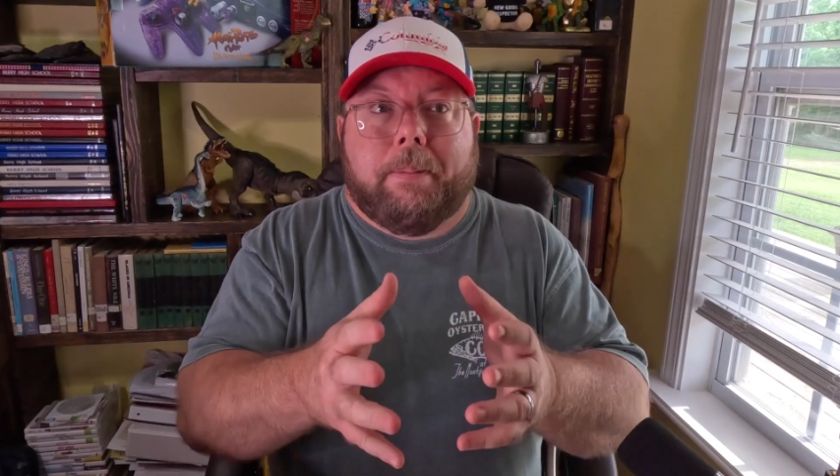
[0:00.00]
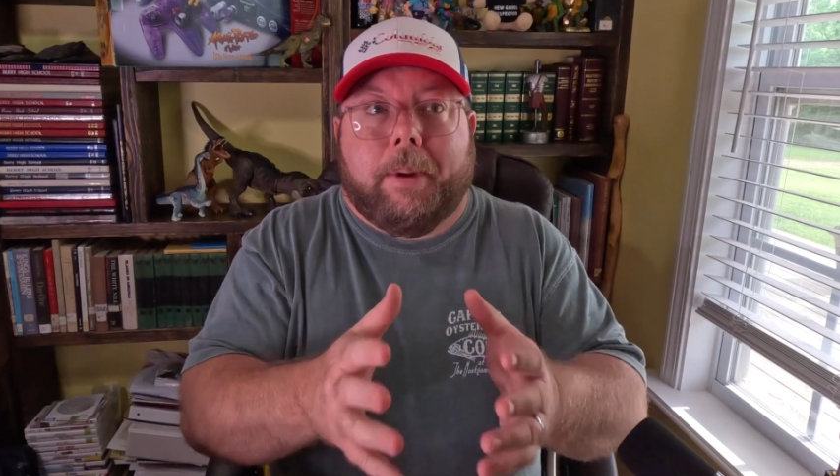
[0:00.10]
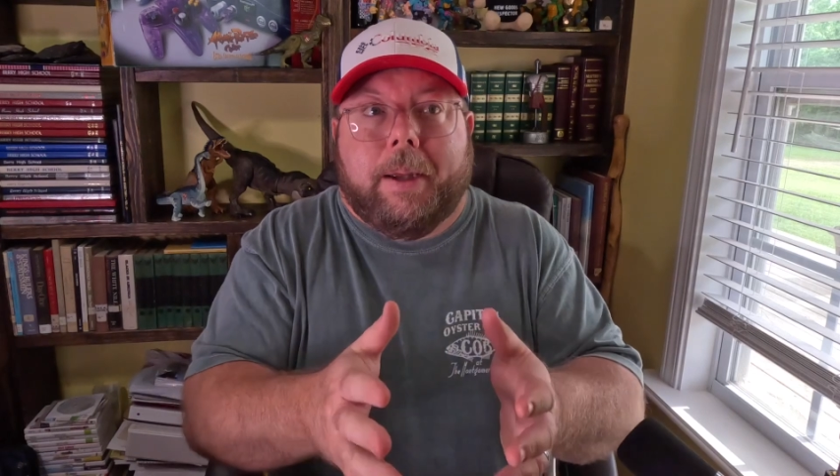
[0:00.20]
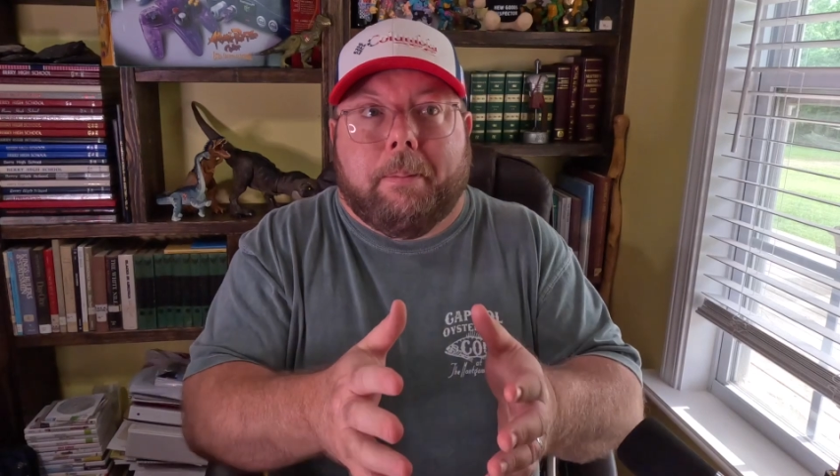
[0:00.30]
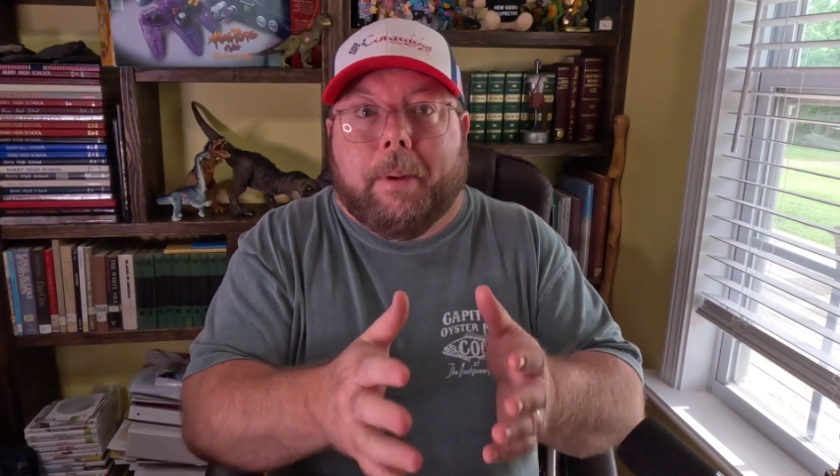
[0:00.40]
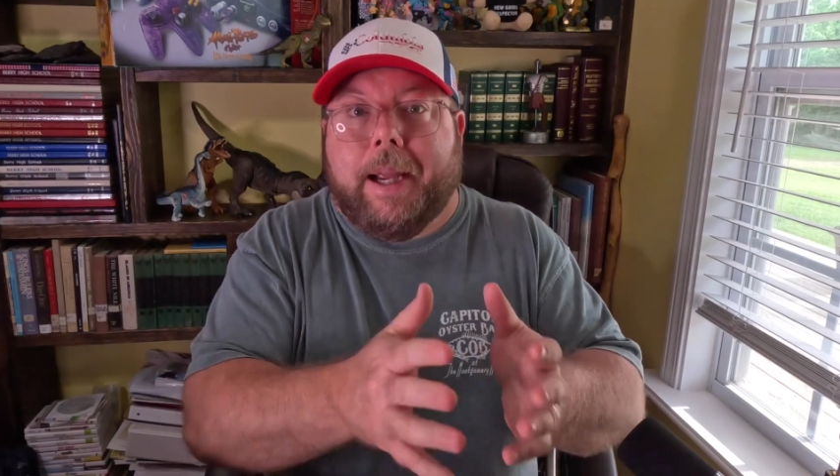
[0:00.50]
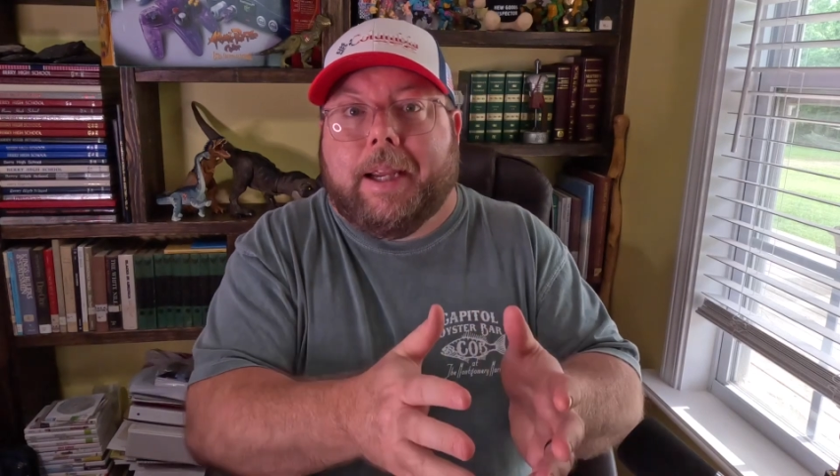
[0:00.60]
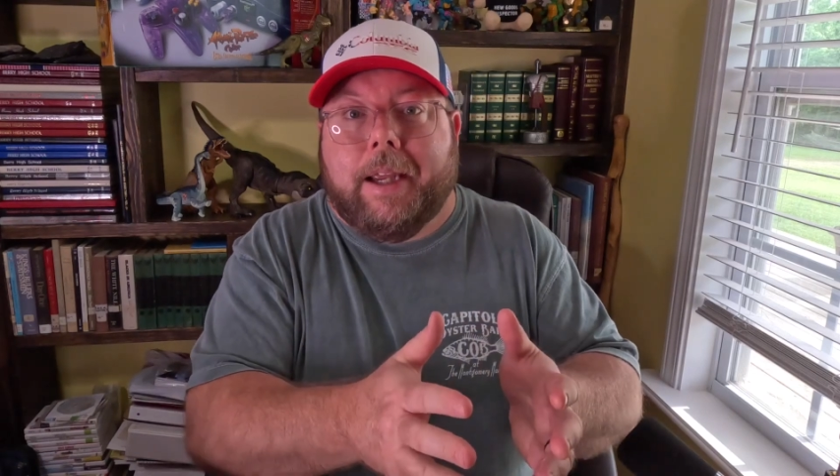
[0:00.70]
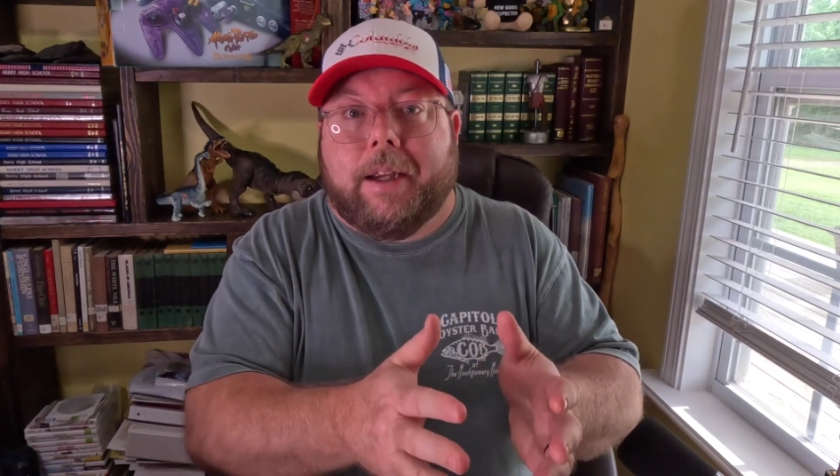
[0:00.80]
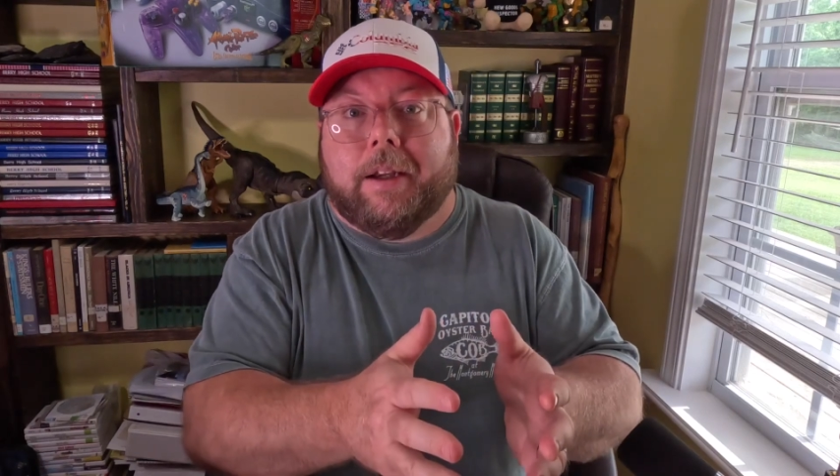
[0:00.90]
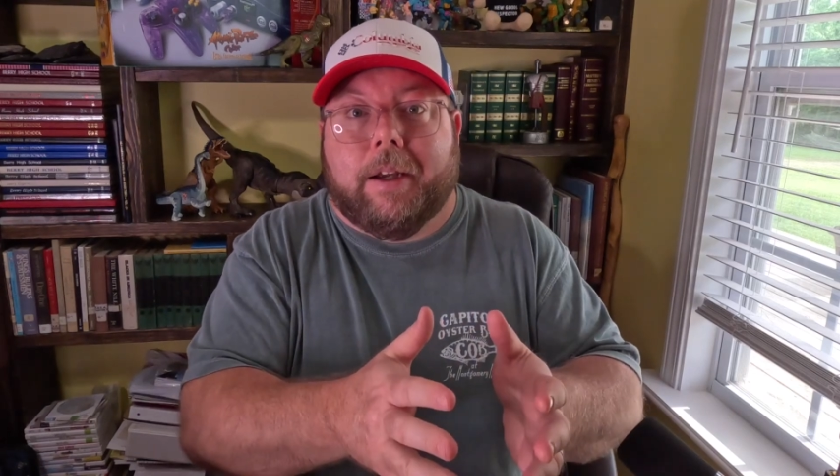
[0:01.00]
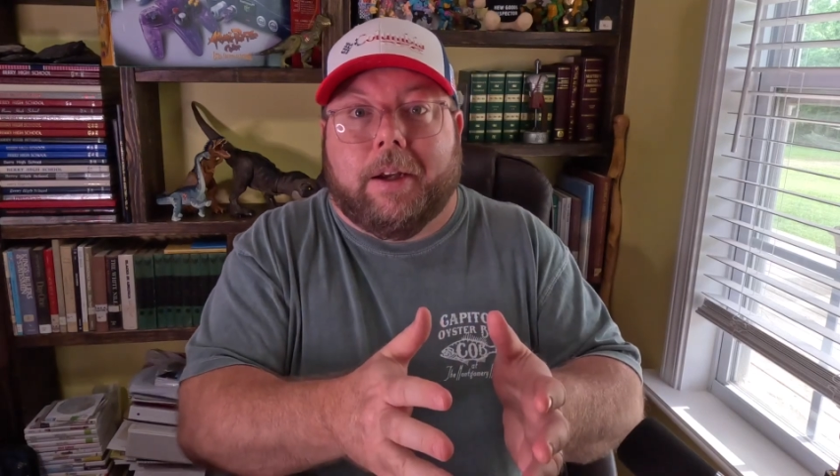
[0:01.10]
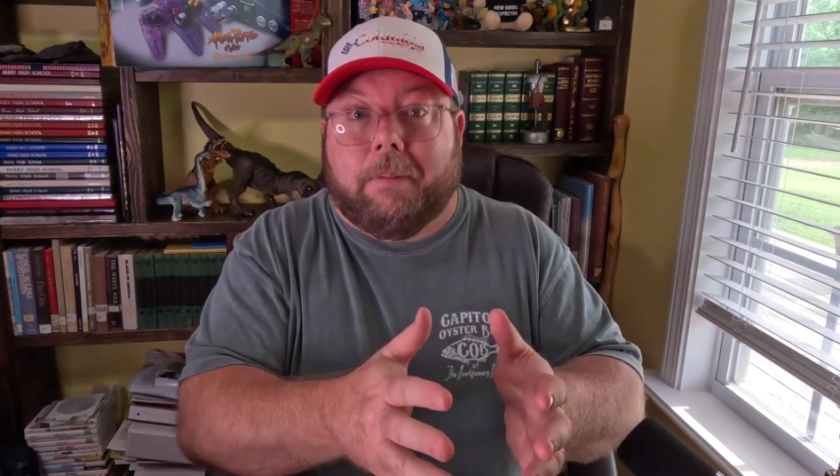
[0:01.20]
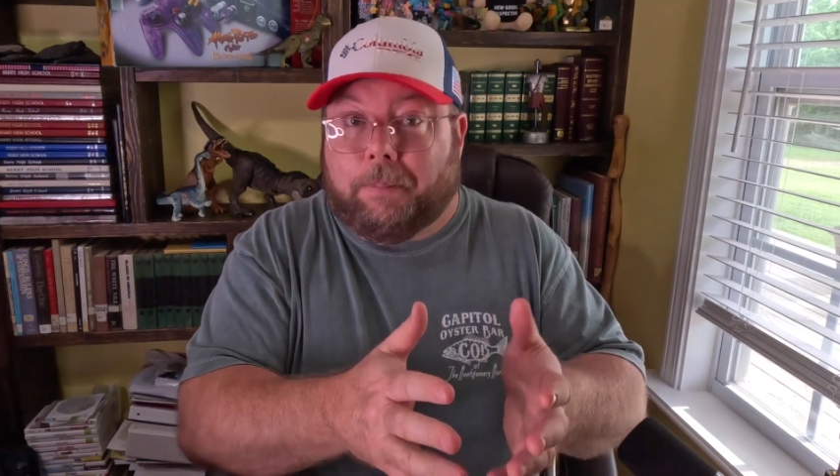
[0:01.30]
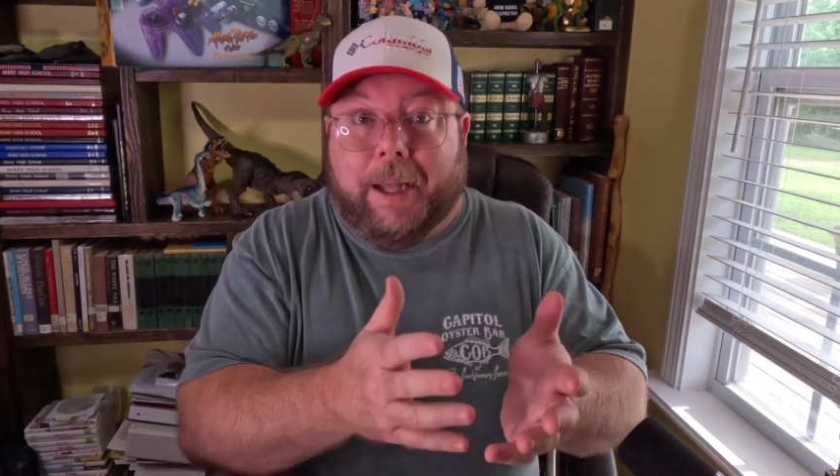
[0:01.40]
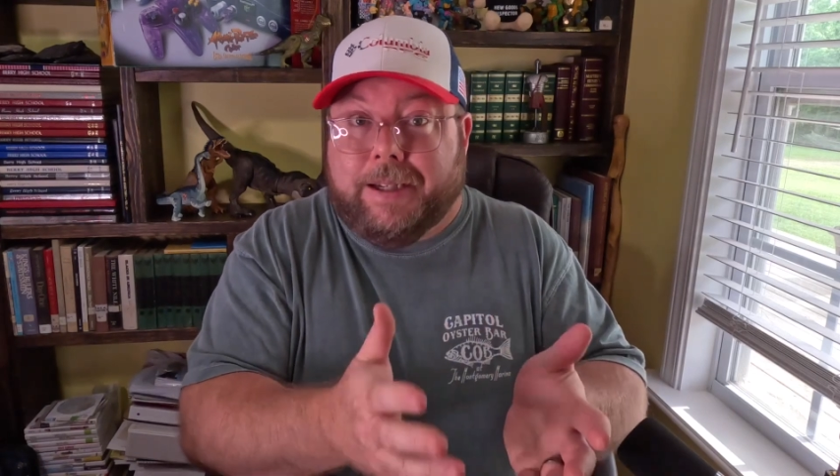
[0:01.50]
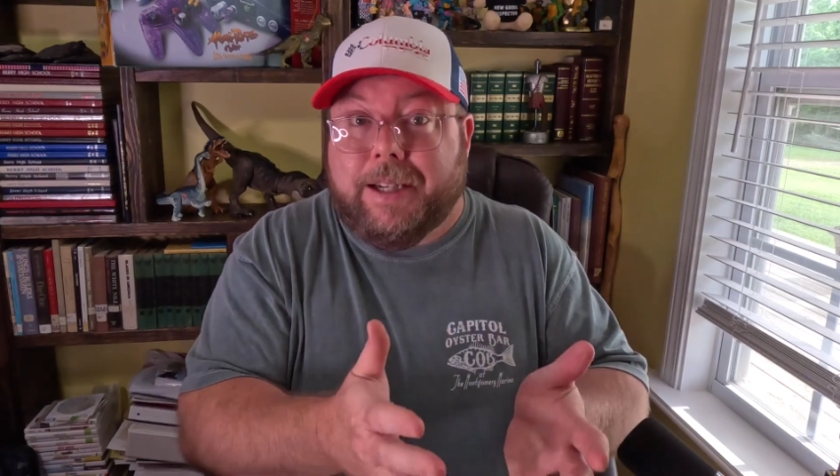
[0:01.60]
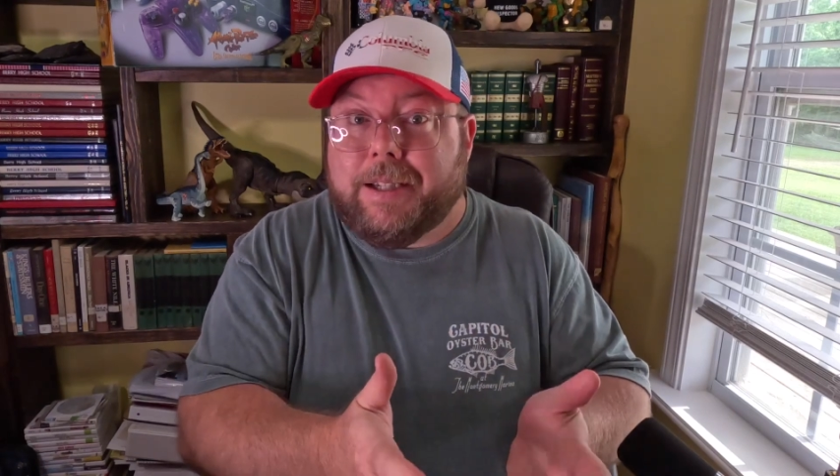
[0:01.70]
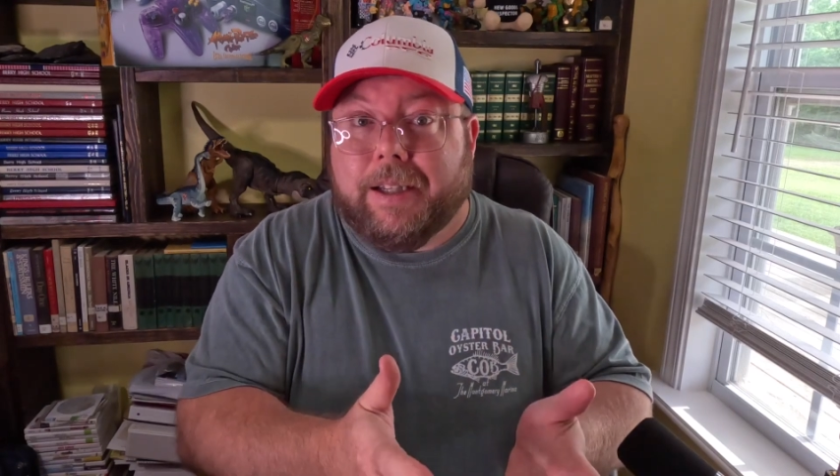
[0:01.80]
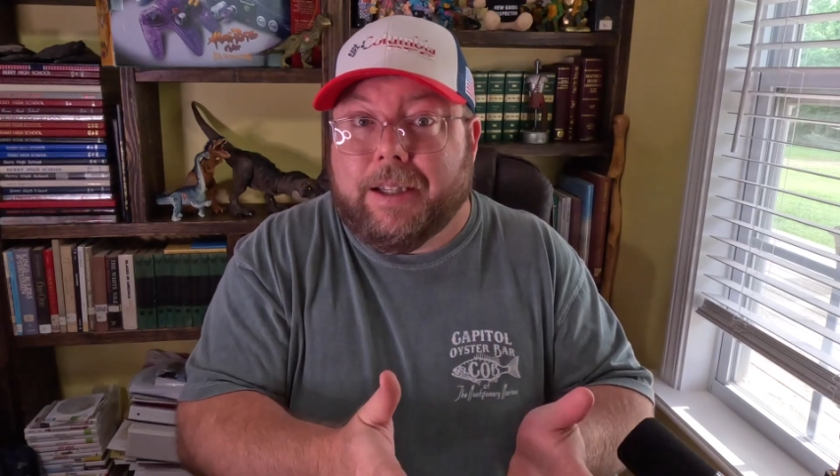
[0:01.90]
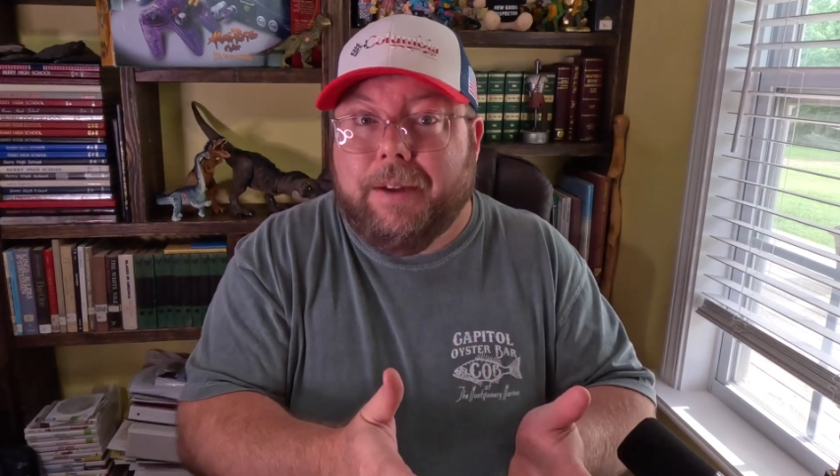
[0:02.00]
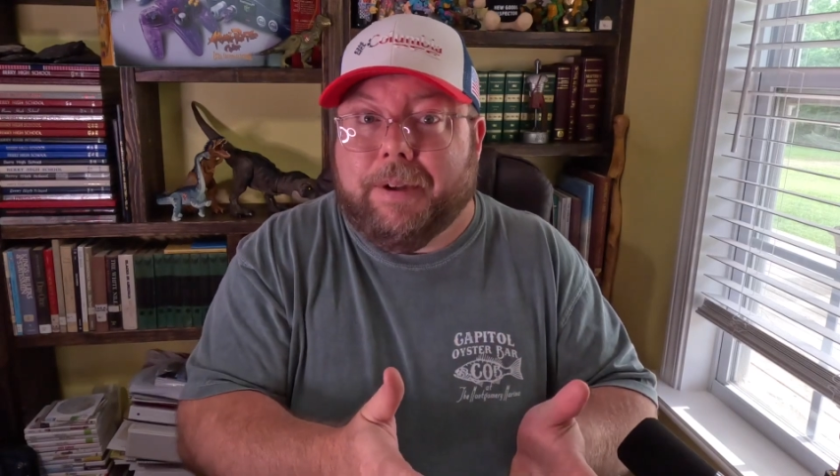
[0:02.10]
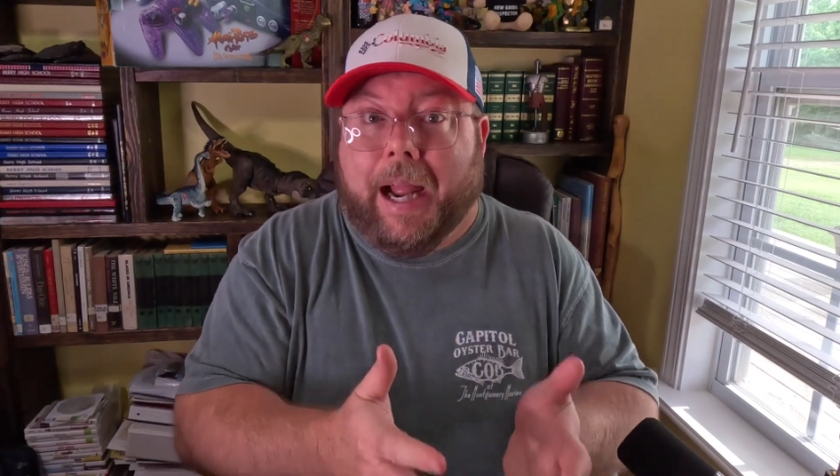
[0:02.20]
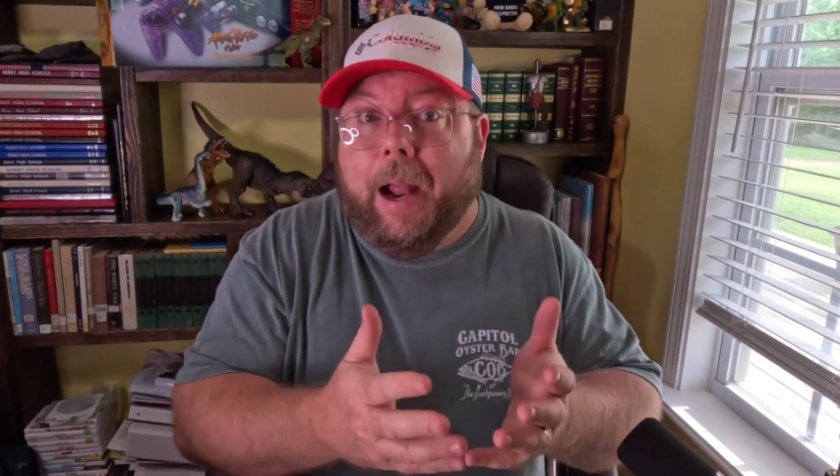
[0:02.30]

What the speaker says: be making a decent living.